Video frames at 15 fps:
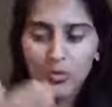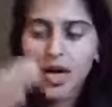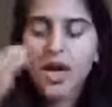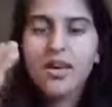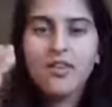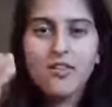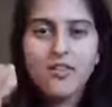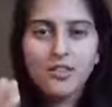
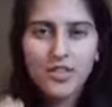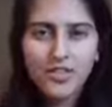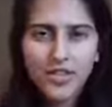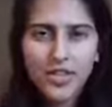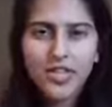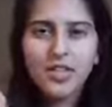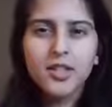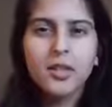kind of
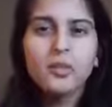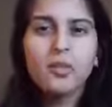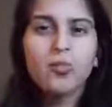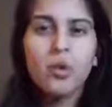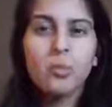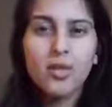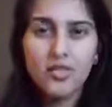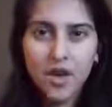think a little bit
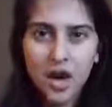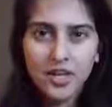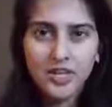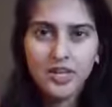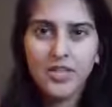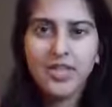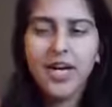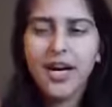more
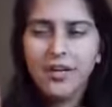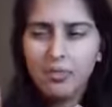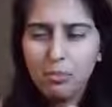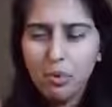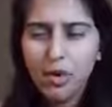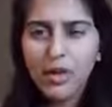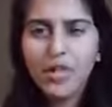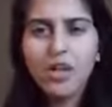methodically and kind of
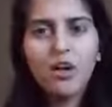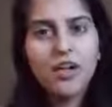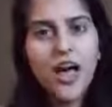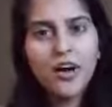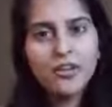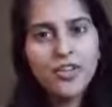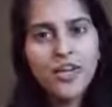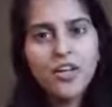put it all
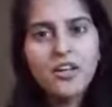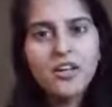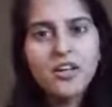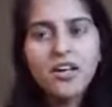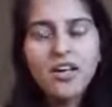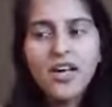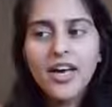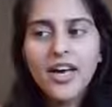out there
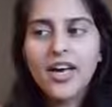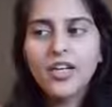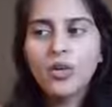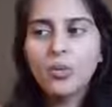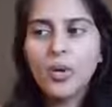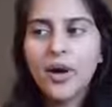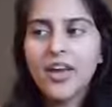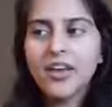
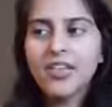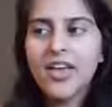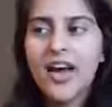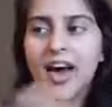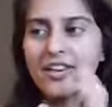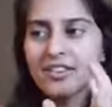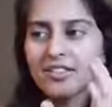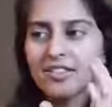in a way
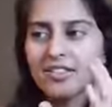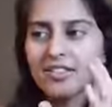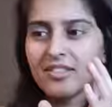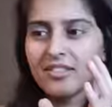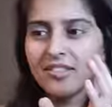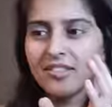that